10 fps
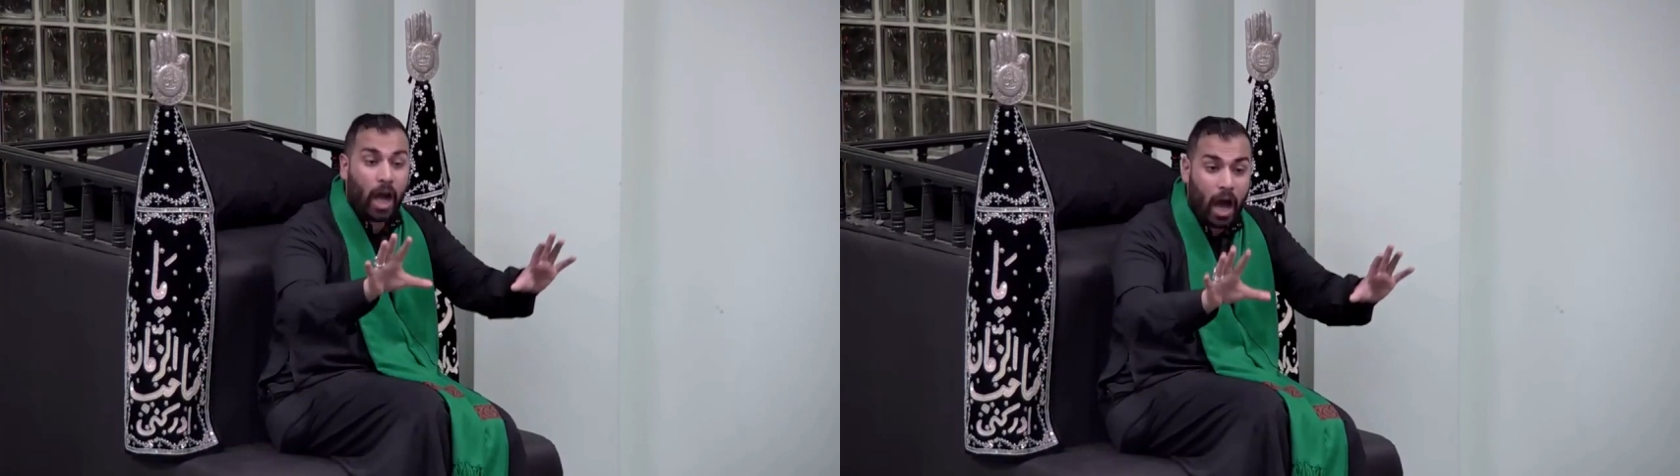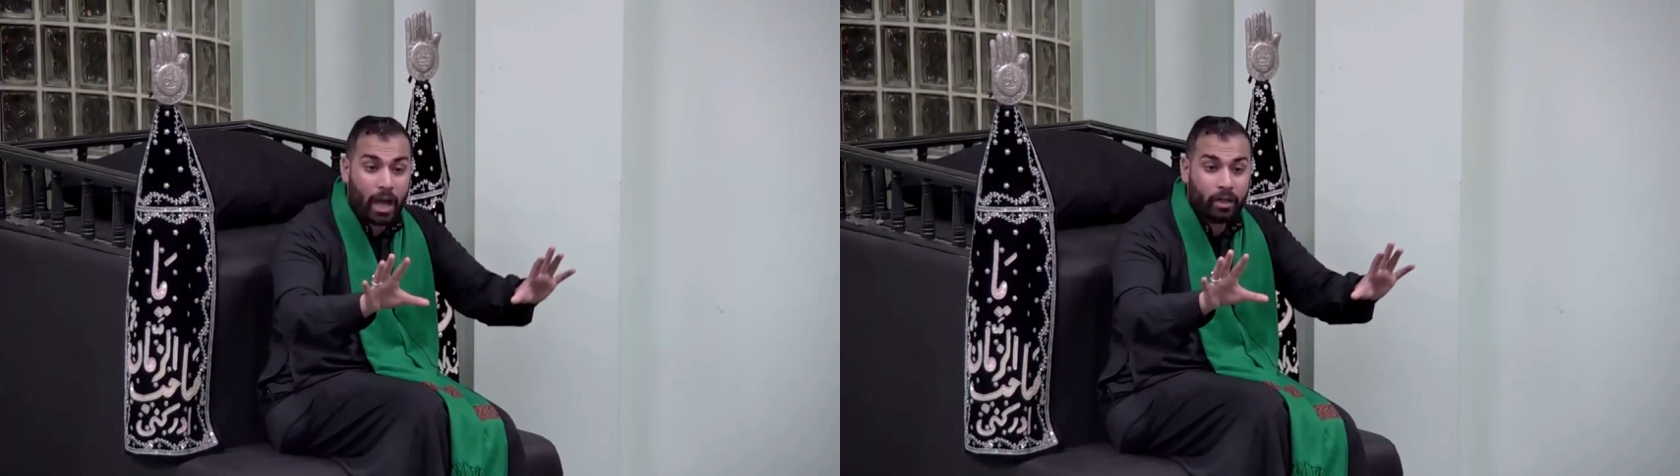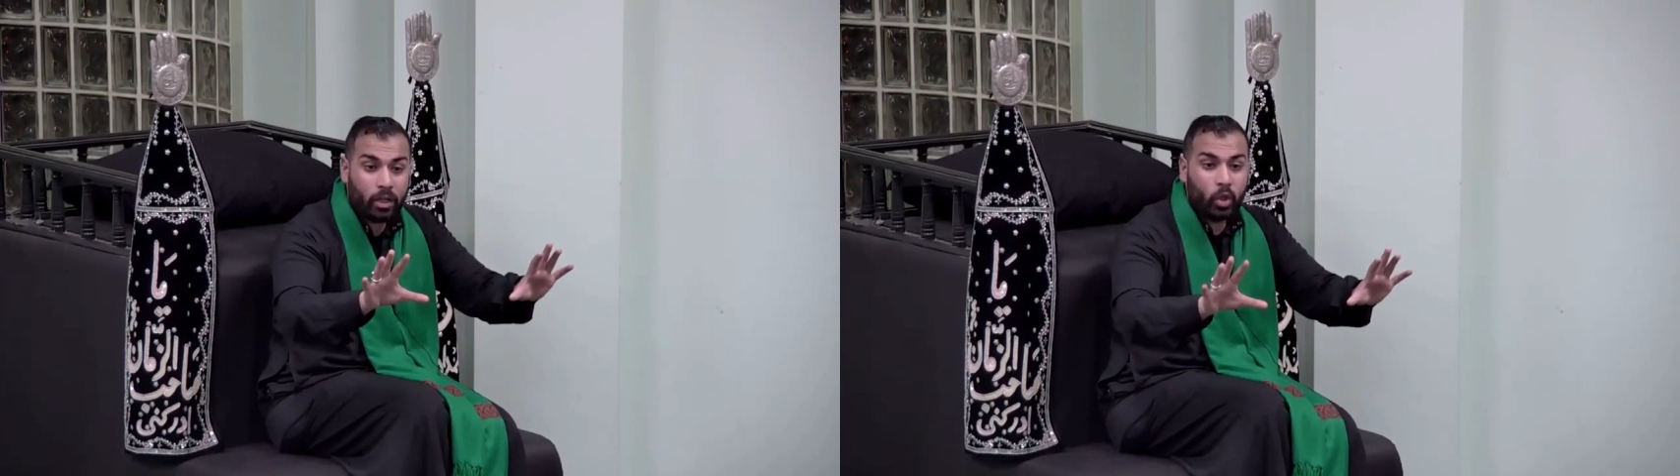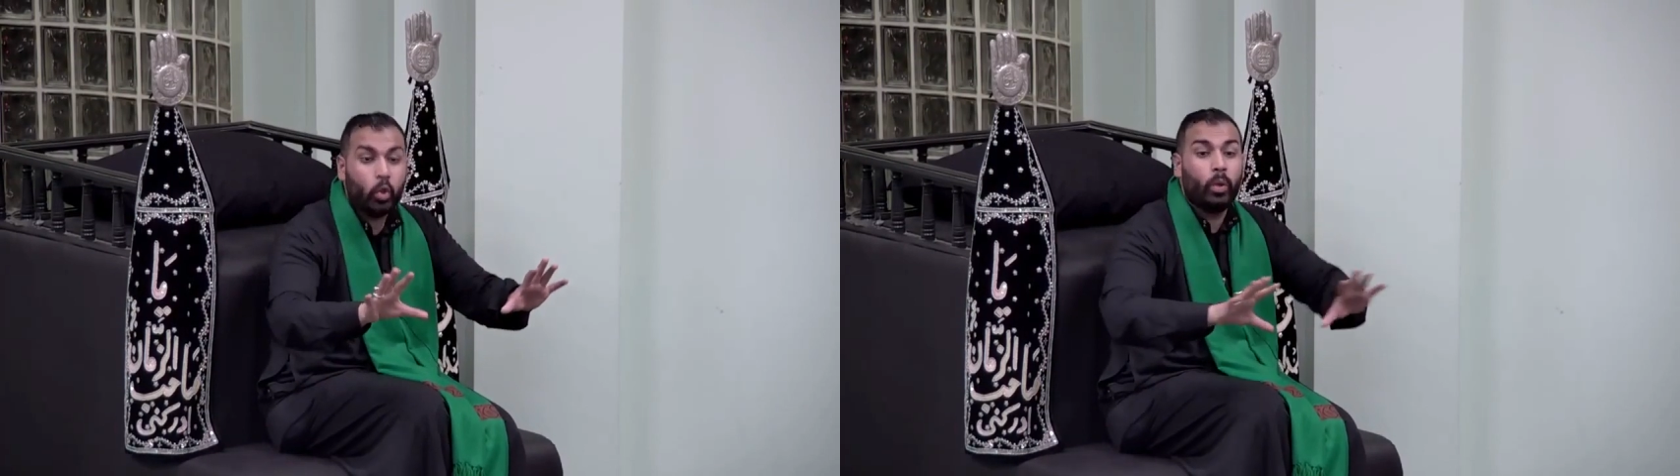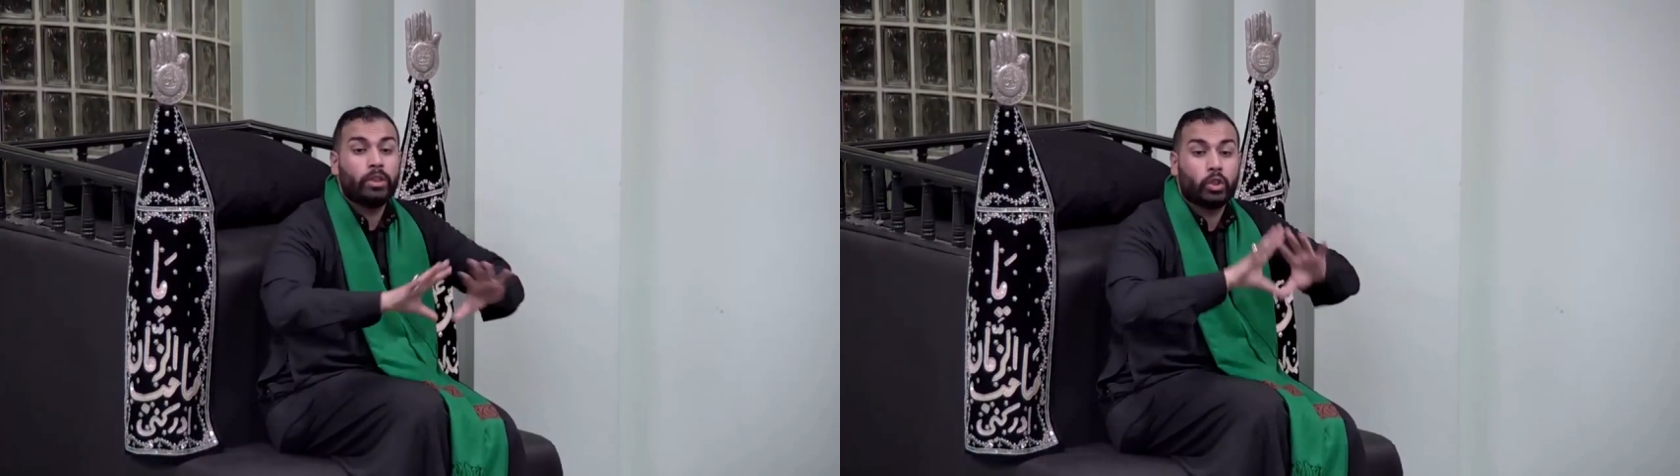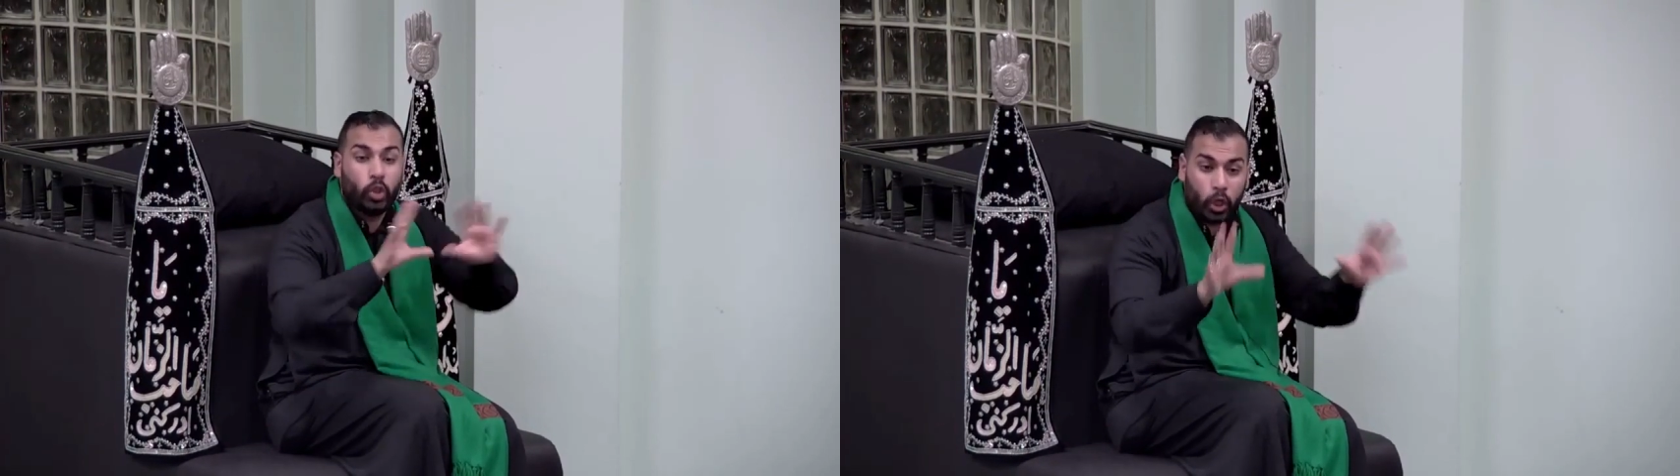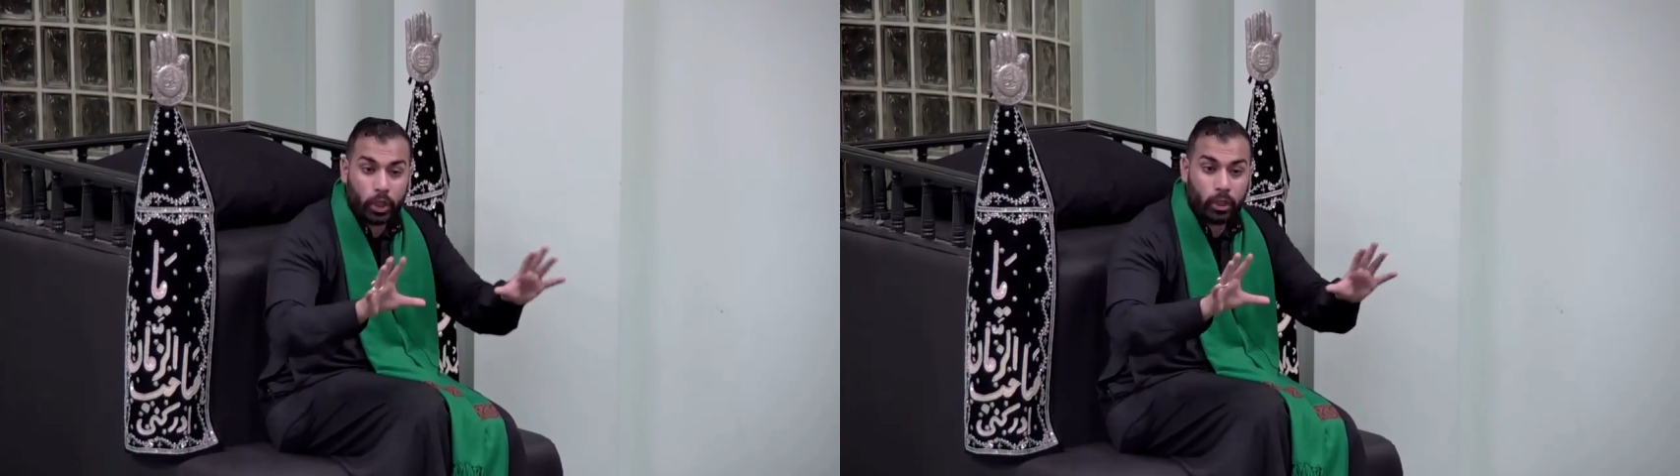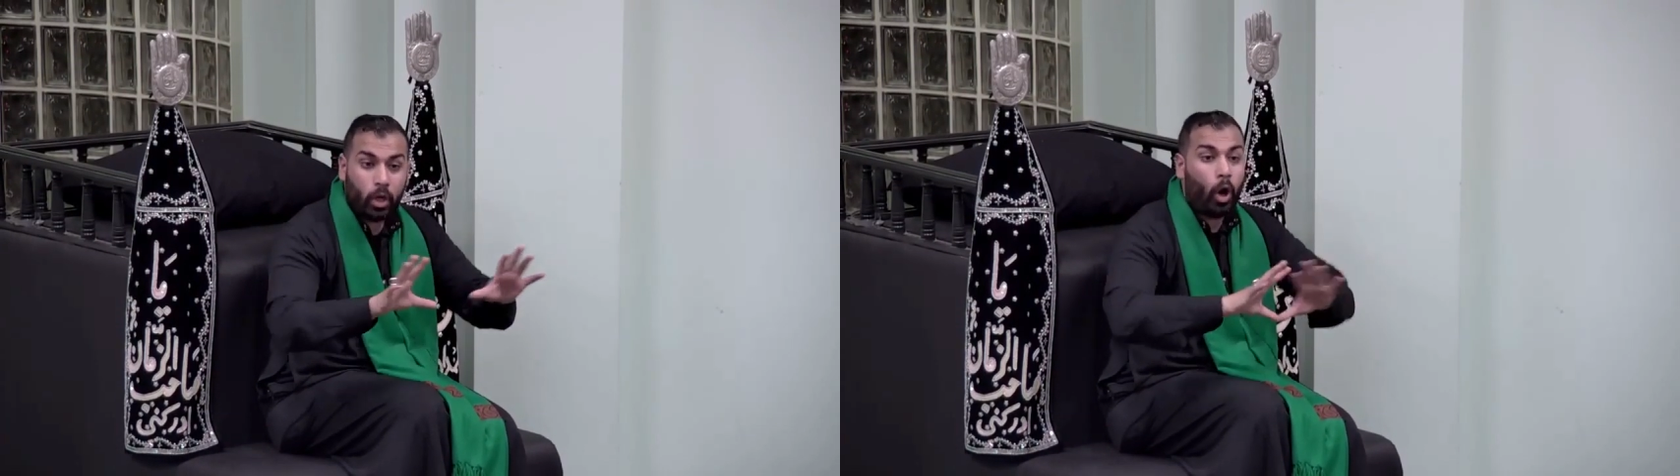God who is
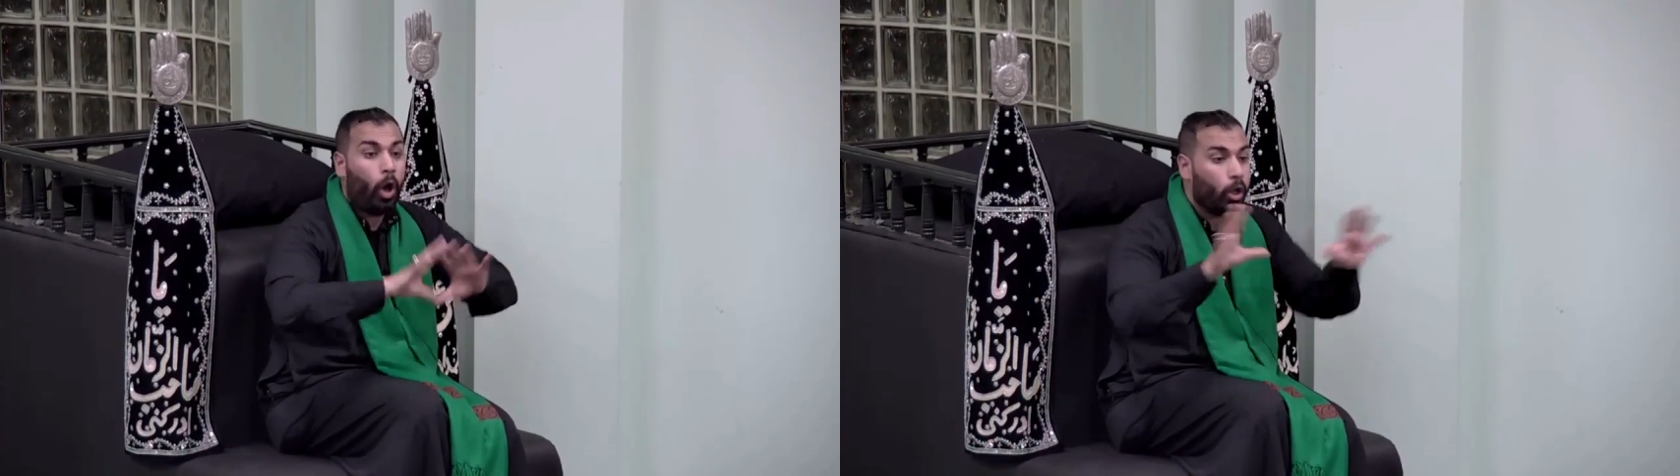good,